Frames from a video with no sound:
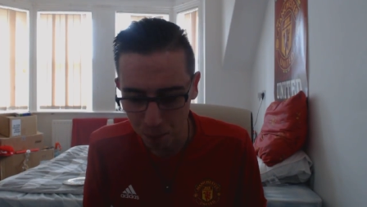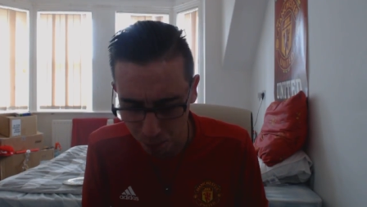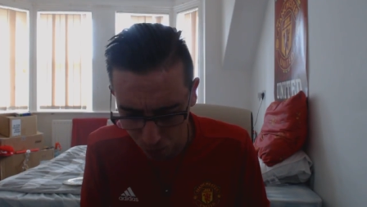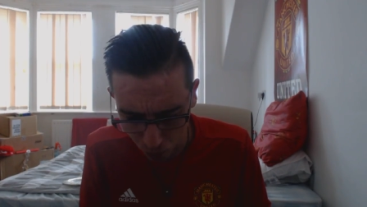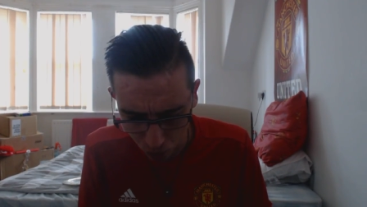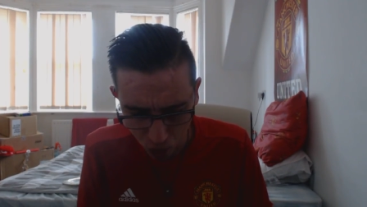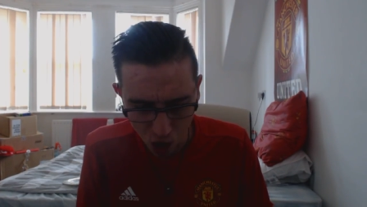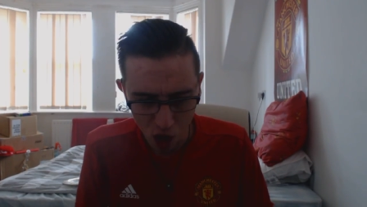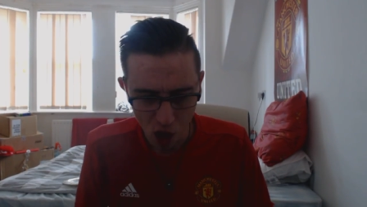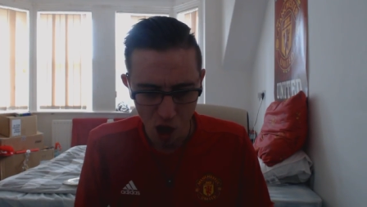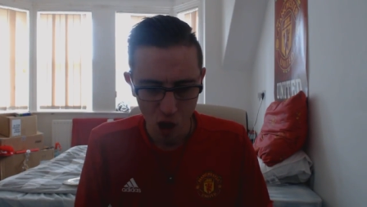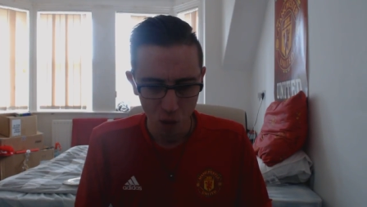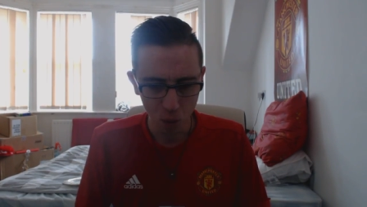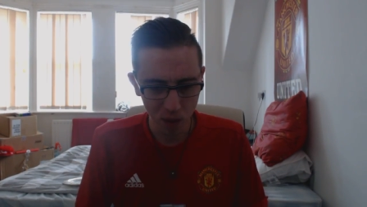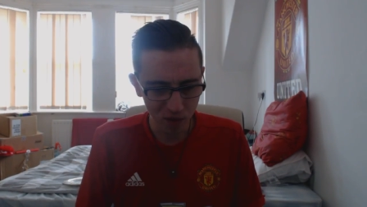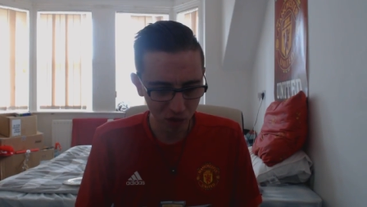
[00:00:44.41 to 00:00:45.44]
But
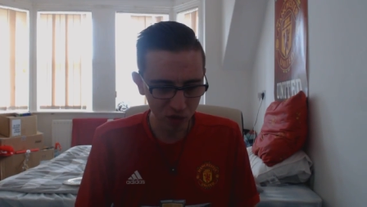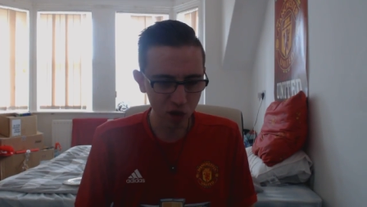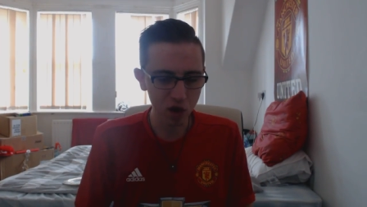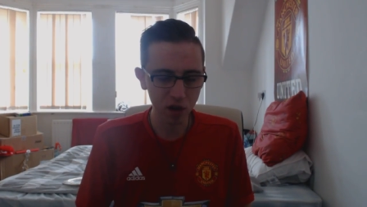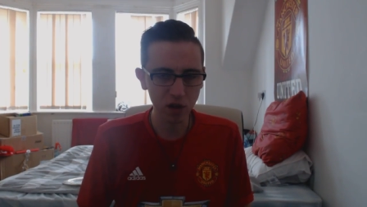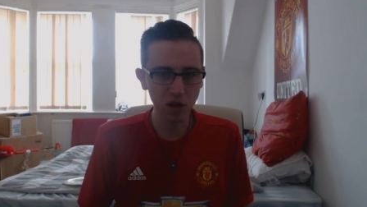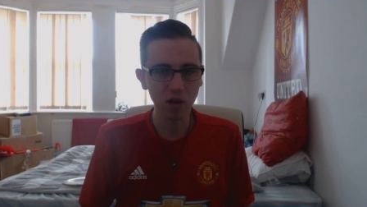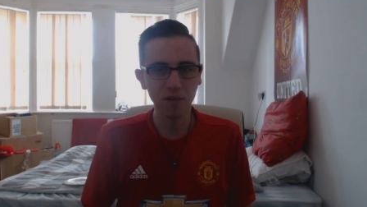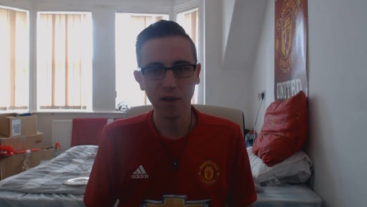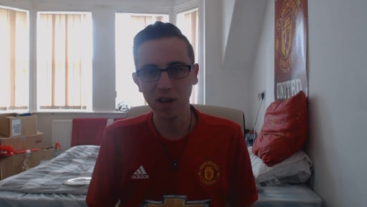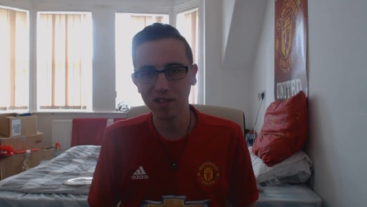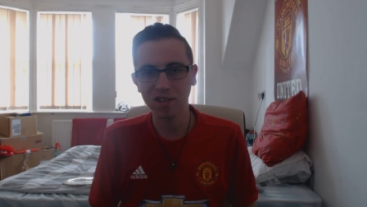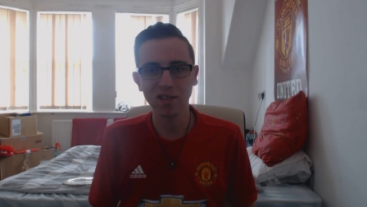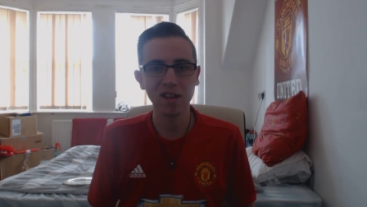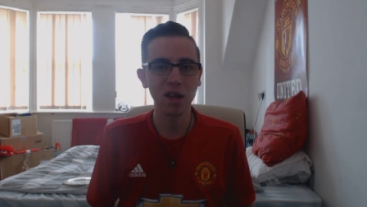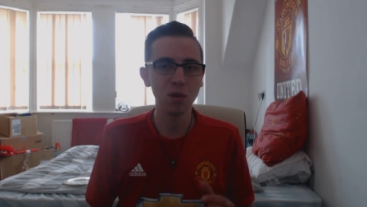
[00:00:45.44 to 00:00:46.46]
we've started it off, as I
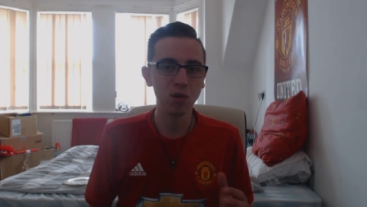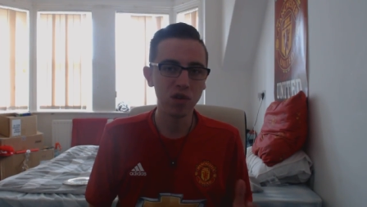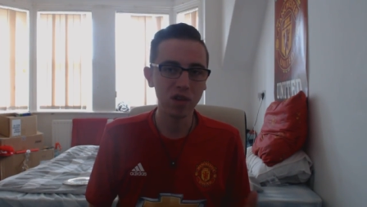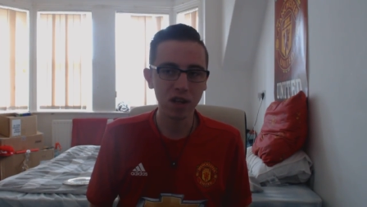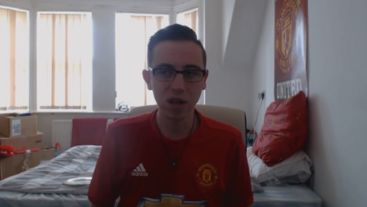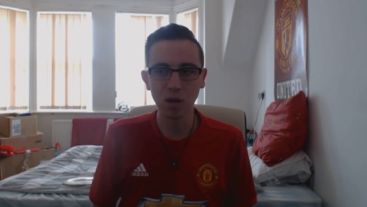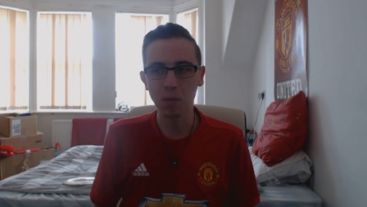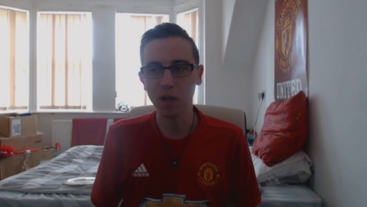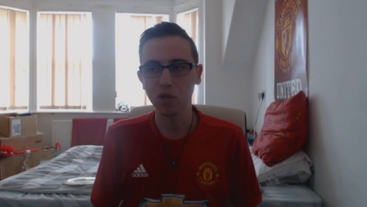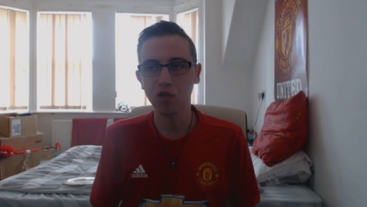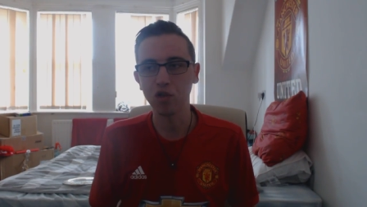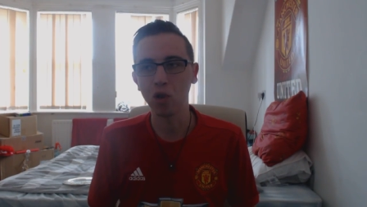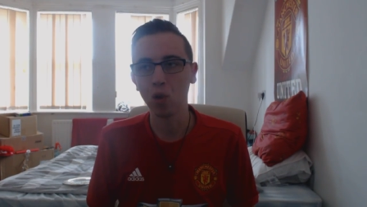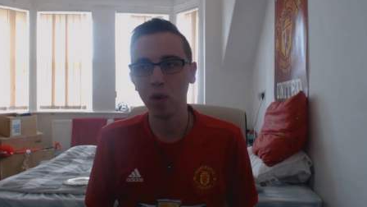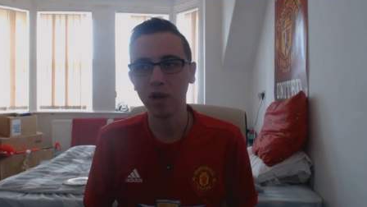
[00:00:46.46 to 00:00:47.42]
say, it was a little bit slow.